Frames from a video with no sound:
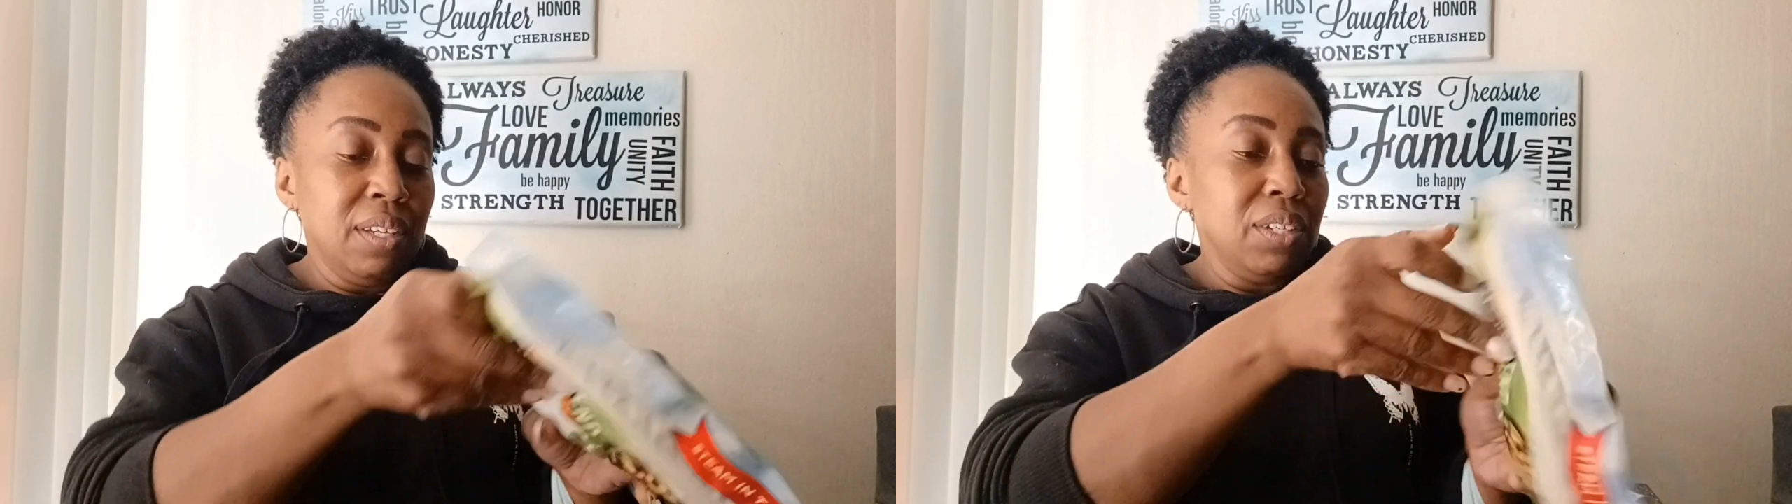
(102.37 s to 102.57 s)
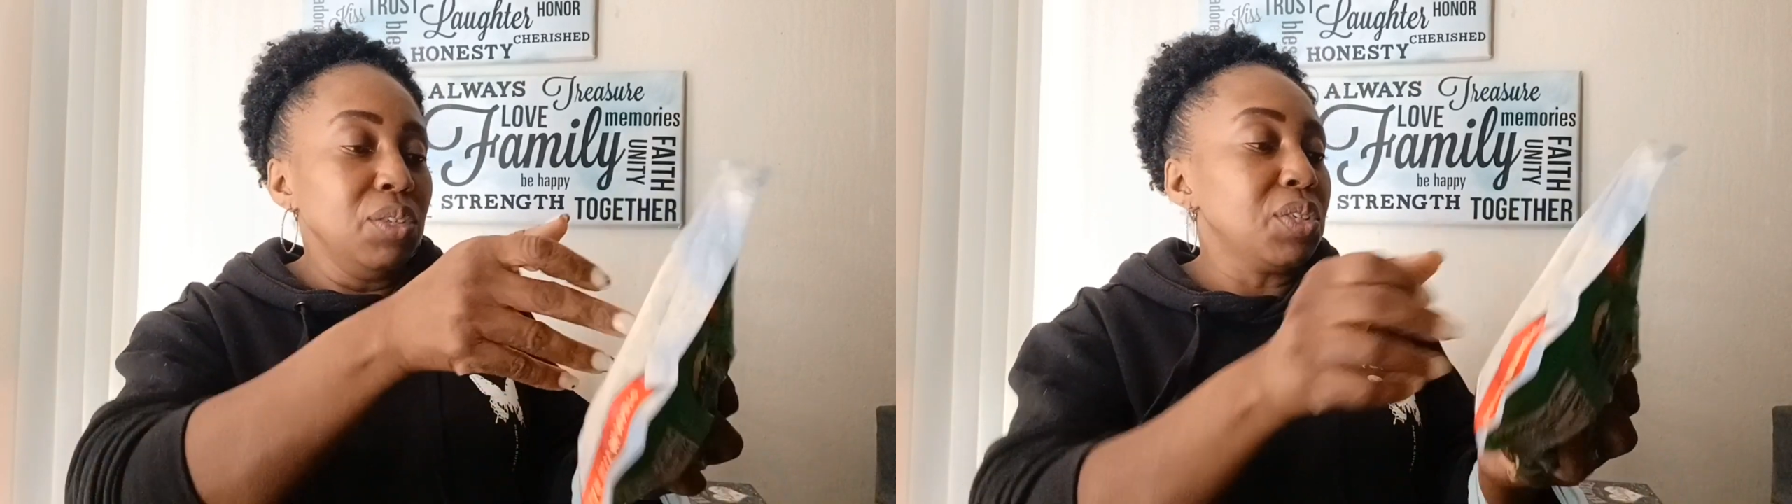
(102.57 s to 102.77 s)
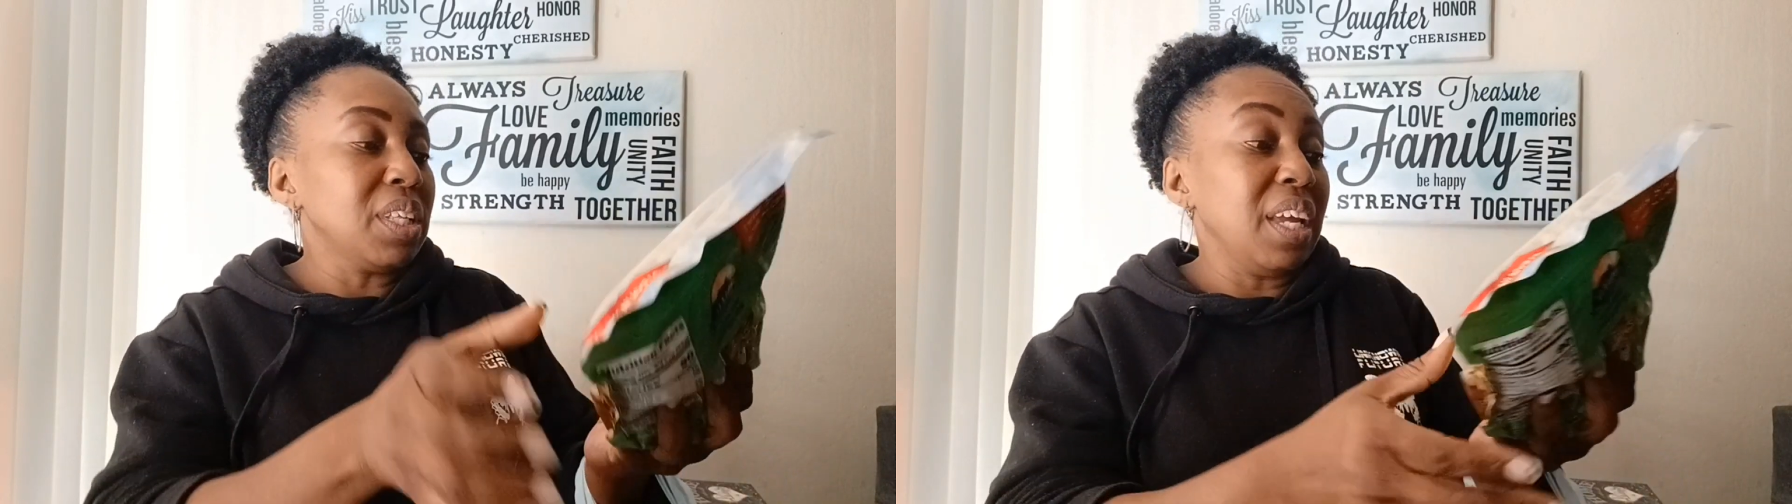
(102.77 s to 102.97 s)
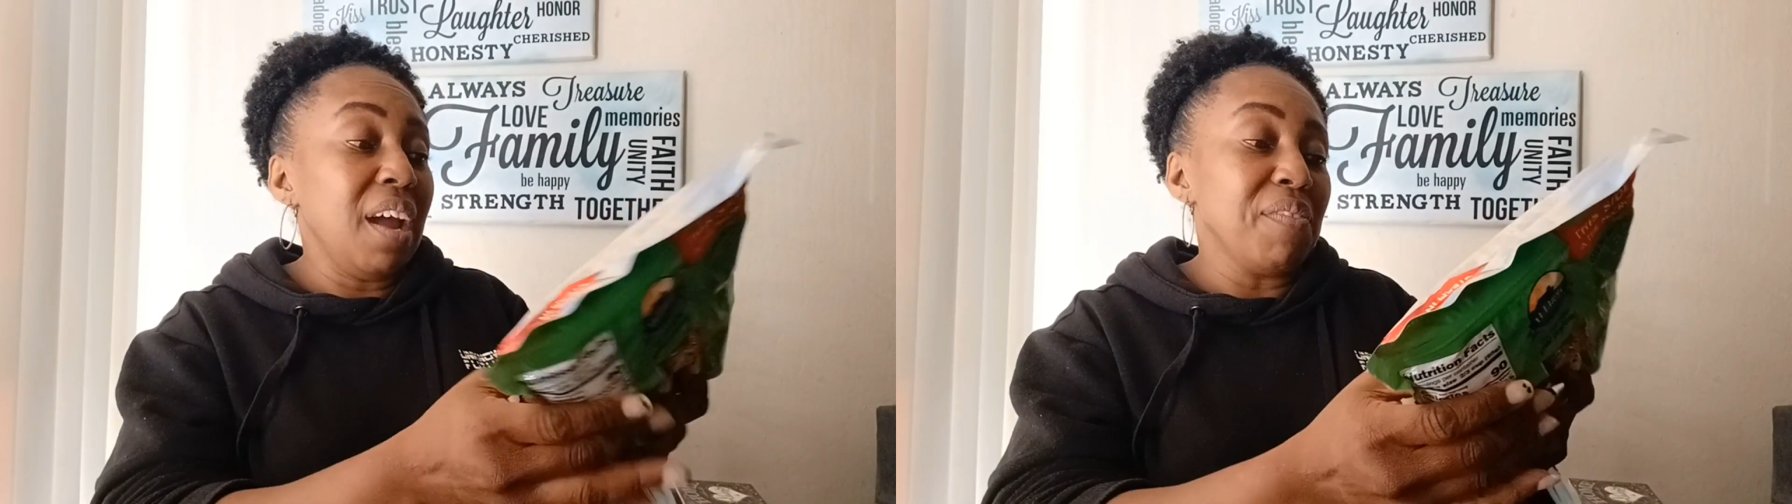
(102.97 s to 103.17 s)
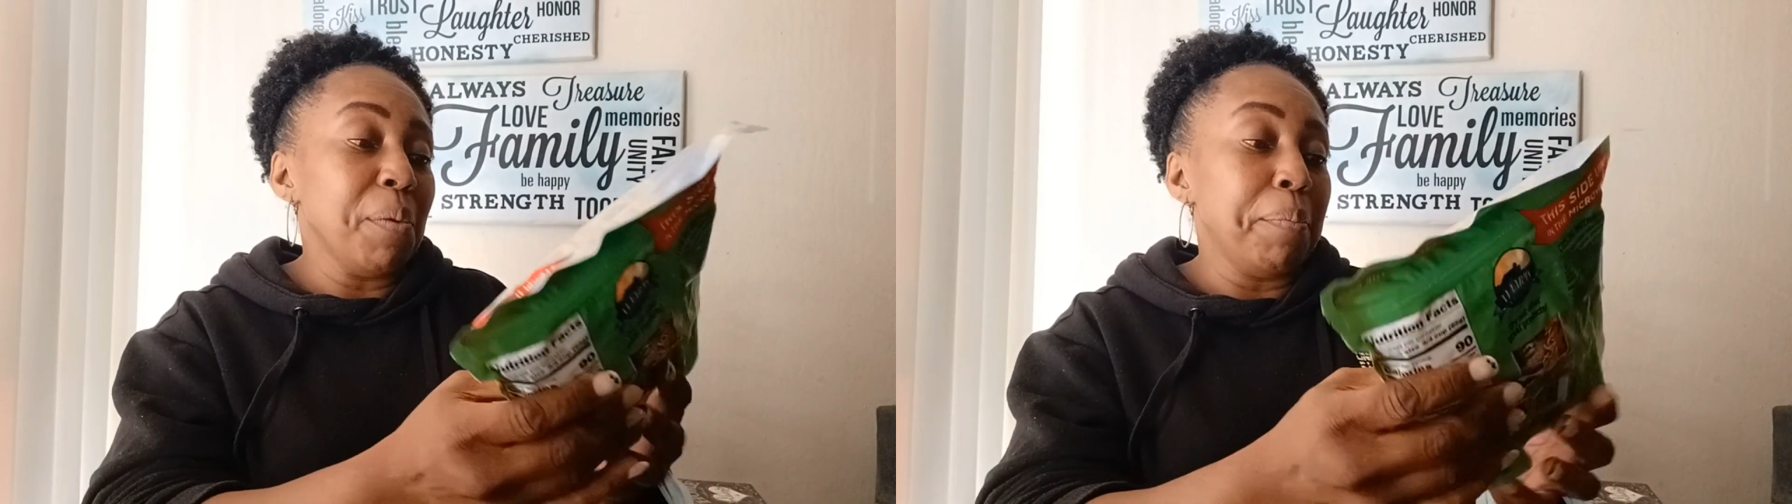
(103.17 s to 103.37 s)
Usually they
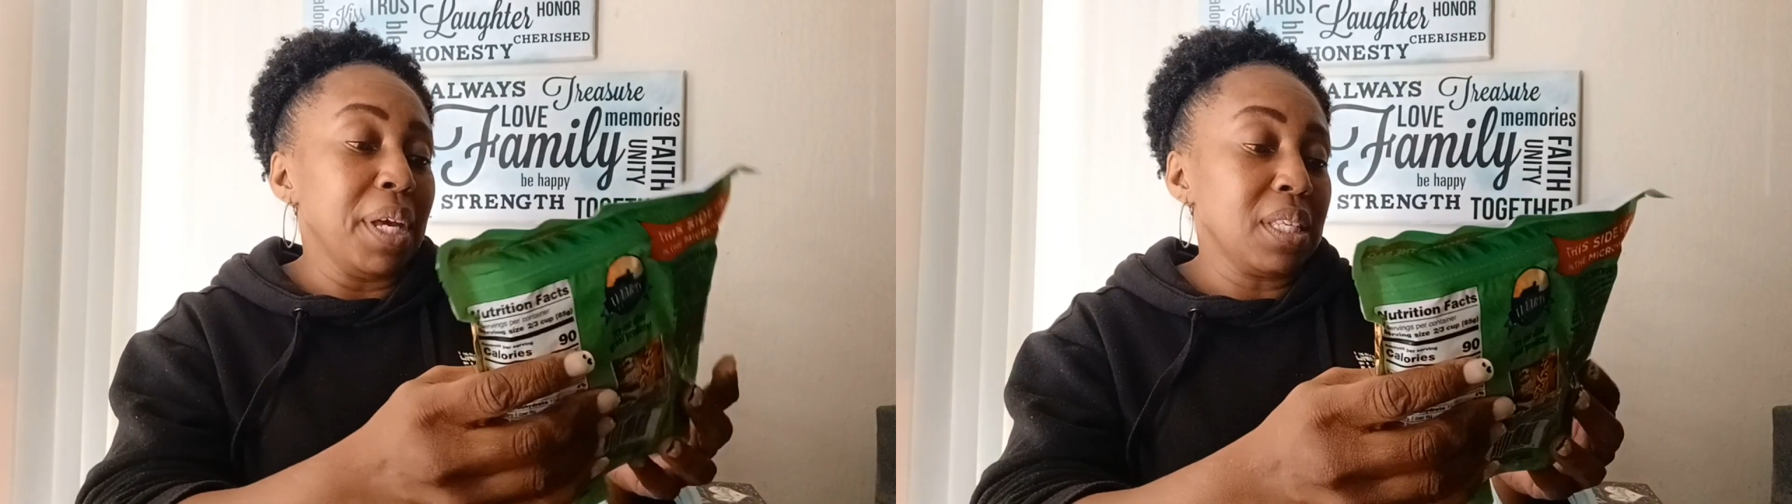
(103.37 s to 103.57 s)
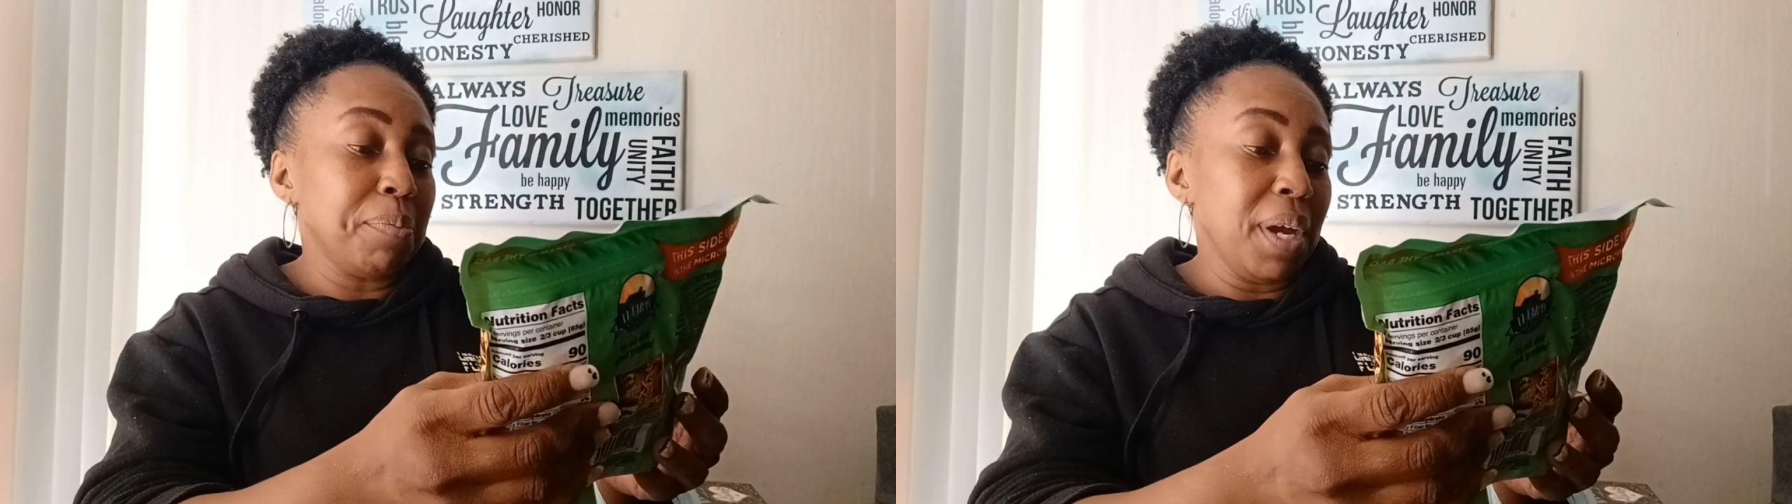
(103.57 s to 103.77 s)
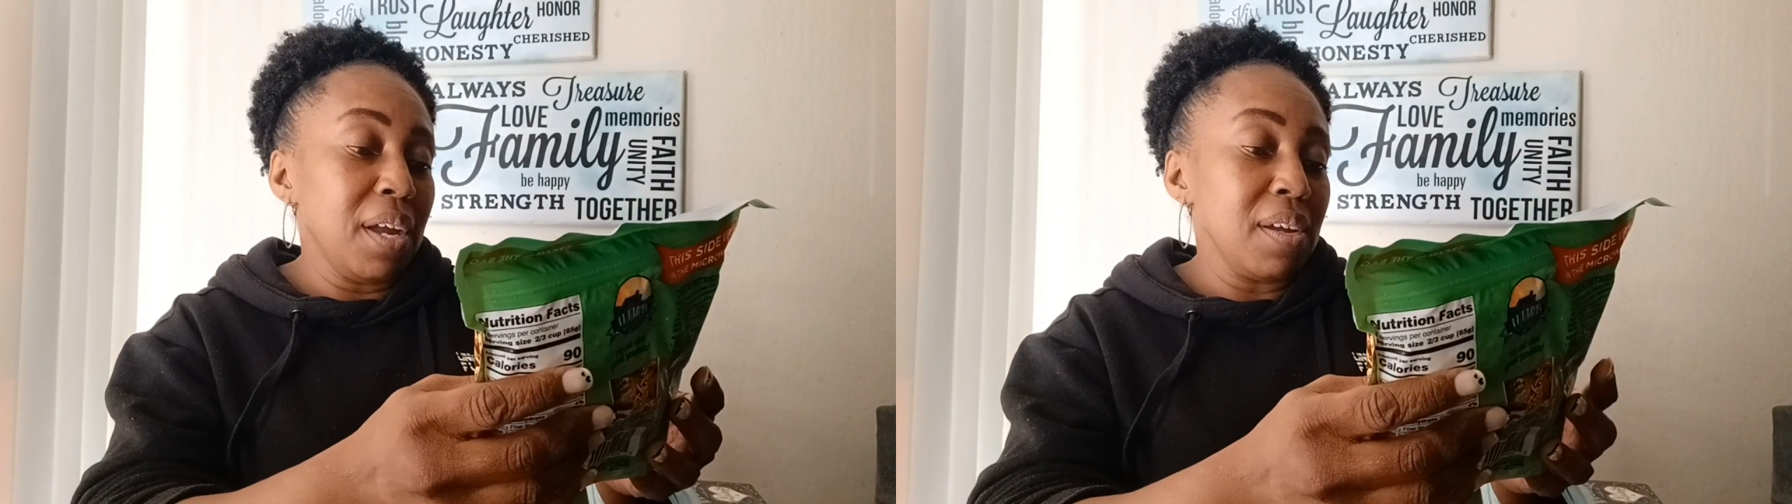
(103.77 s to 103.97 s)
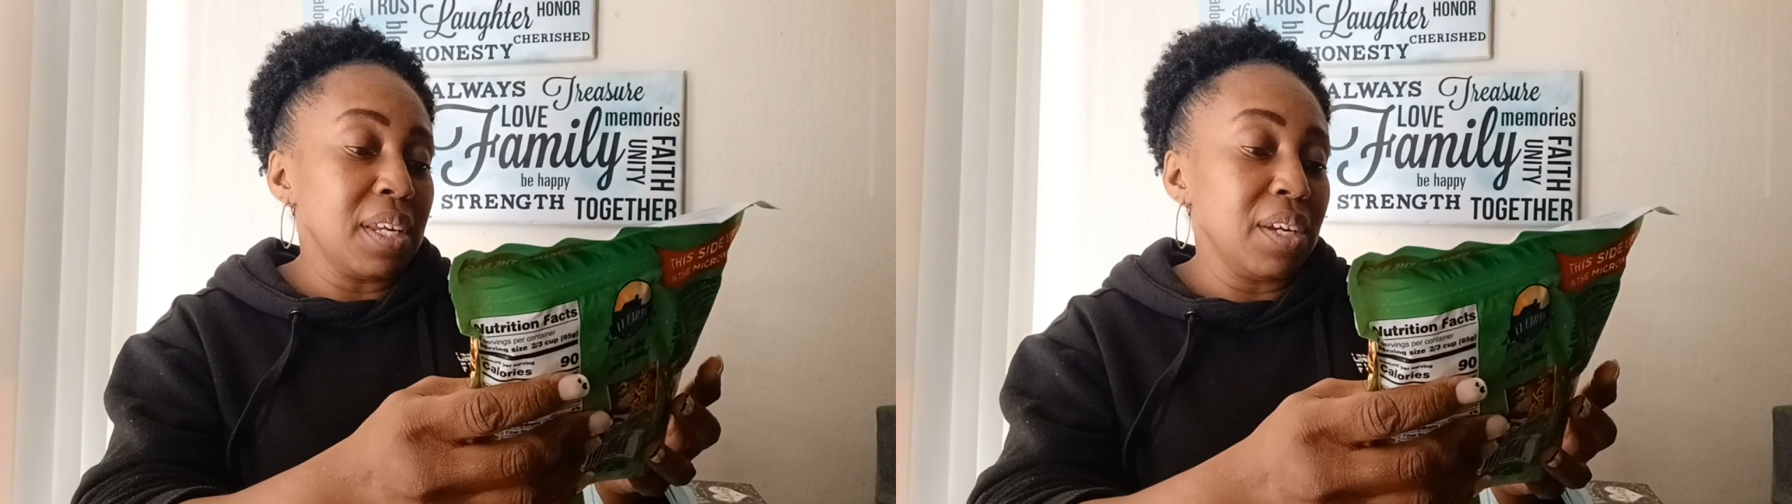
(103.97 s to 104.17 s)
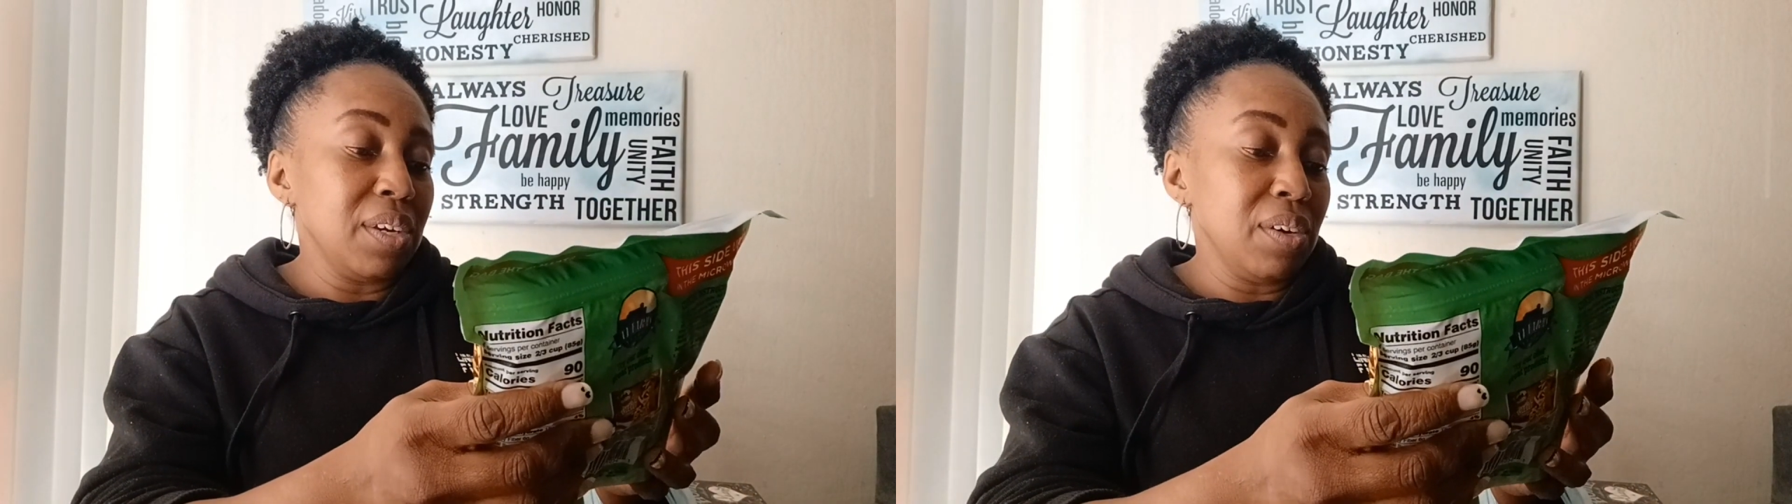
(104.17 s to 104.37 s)
have the best by on
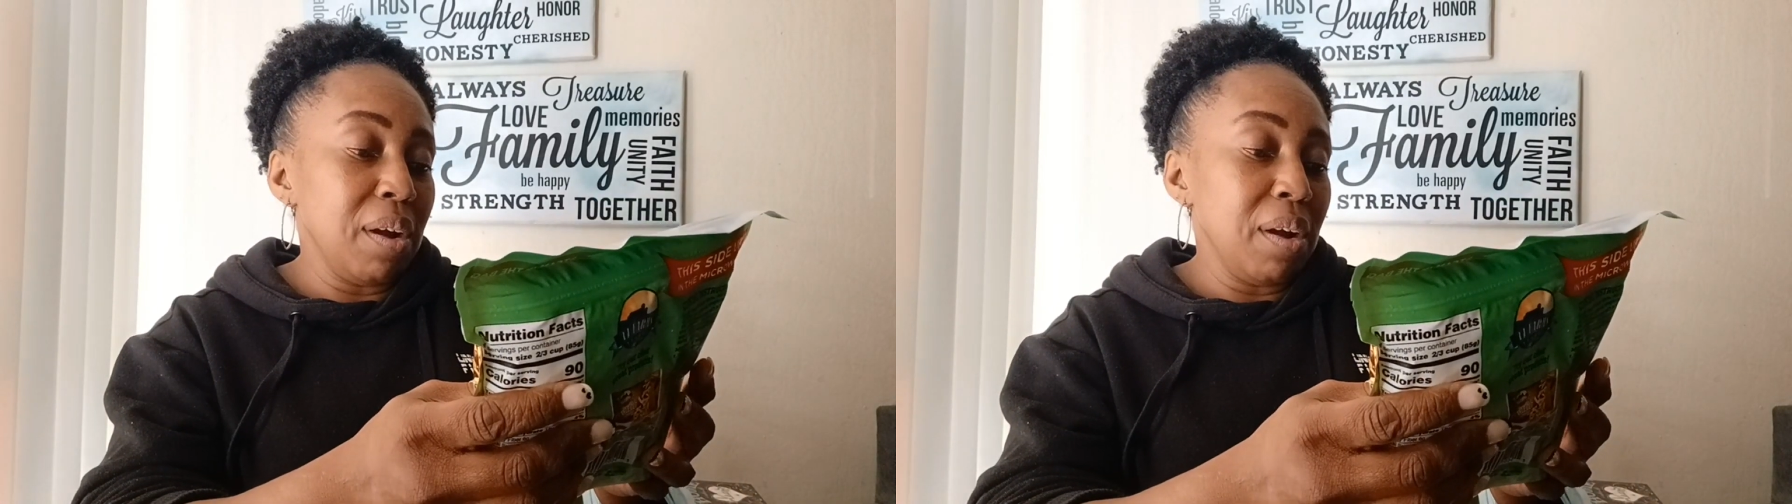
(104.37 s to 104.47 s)
here.